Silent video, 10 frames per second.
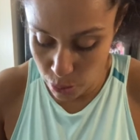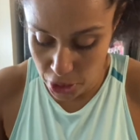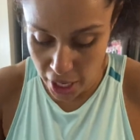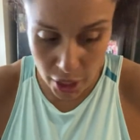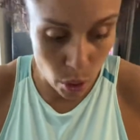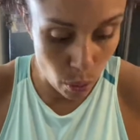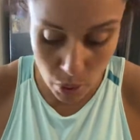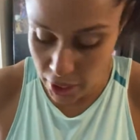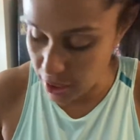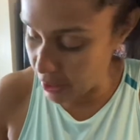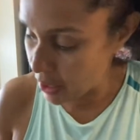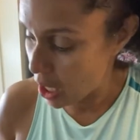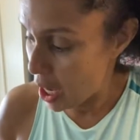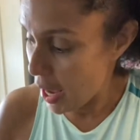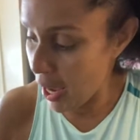channel was,
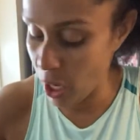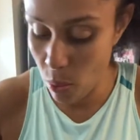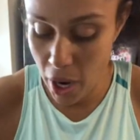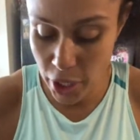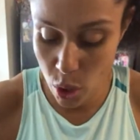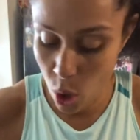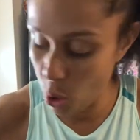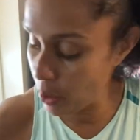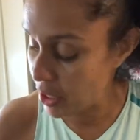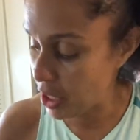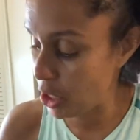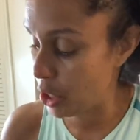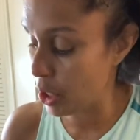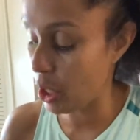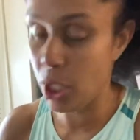hey, why are you always in
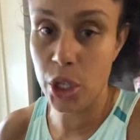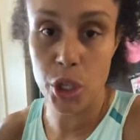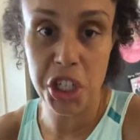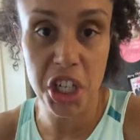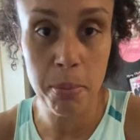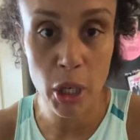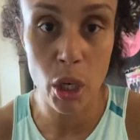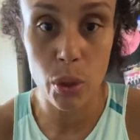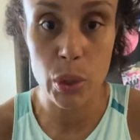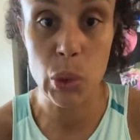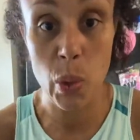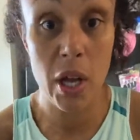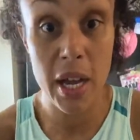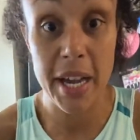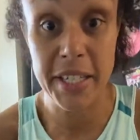your gym clothes?
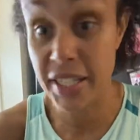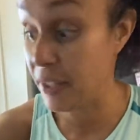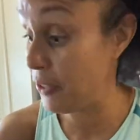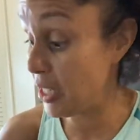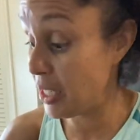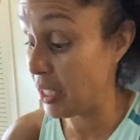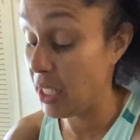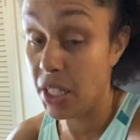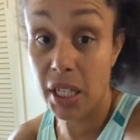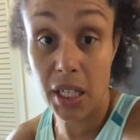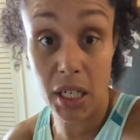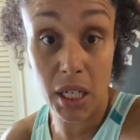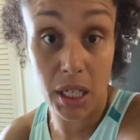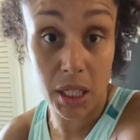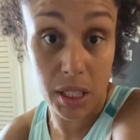Well, I just finished teaching
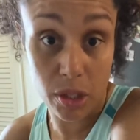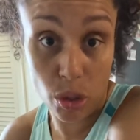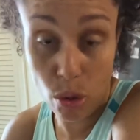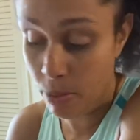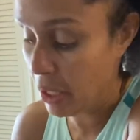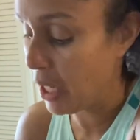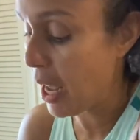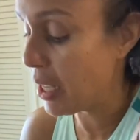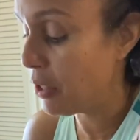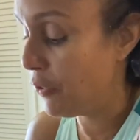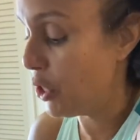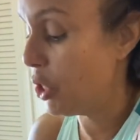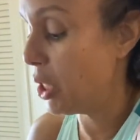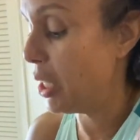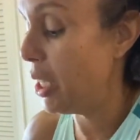a Zumba class
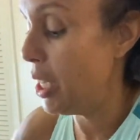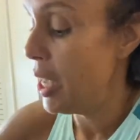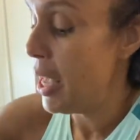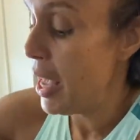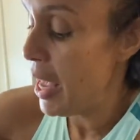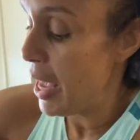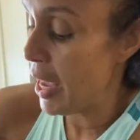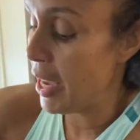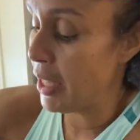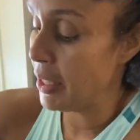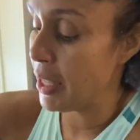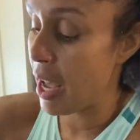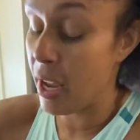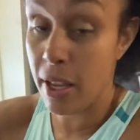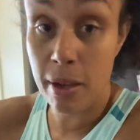virtually, and
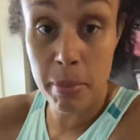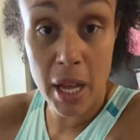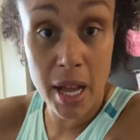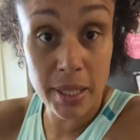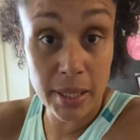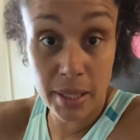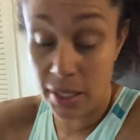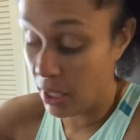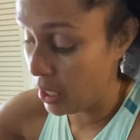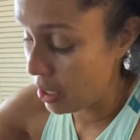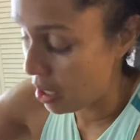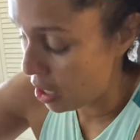I am constantly